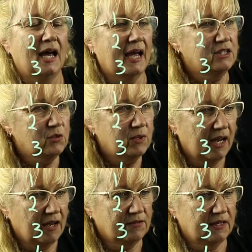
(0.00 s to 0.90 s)
And you'll
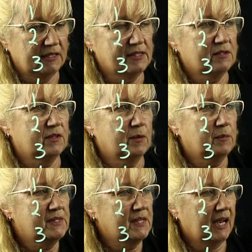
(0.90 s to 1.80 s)
have a list of
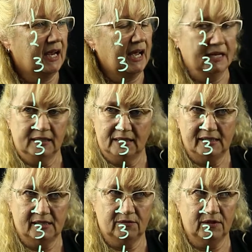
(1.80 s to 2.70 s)
numbers there and a
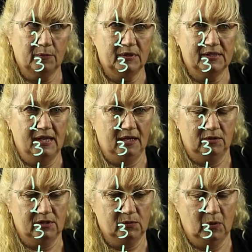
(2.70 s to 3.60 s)
list of numbers there
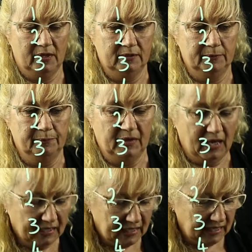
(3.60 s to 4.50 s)
as well.
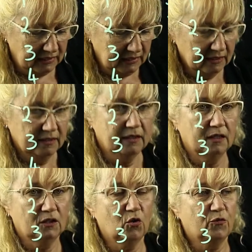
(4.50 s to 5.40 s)
Again,
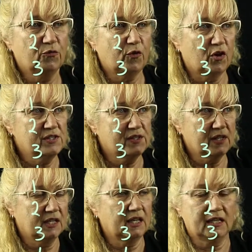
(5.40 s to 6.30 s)
your first
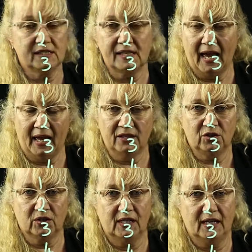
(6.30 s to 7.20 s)
thing is, as
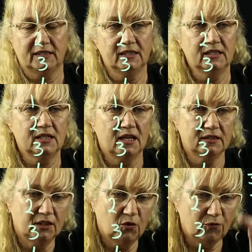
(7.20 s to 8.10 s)
you're collecting the
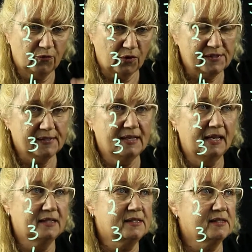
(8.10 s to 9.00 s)
data, your first
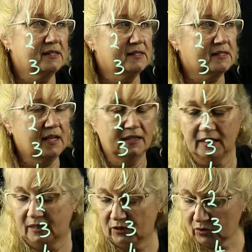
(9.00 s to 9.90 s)
analysis is done
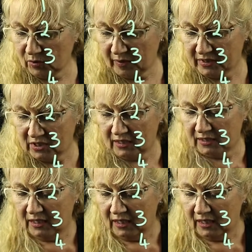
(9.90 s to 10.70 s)
in your spreadsheet.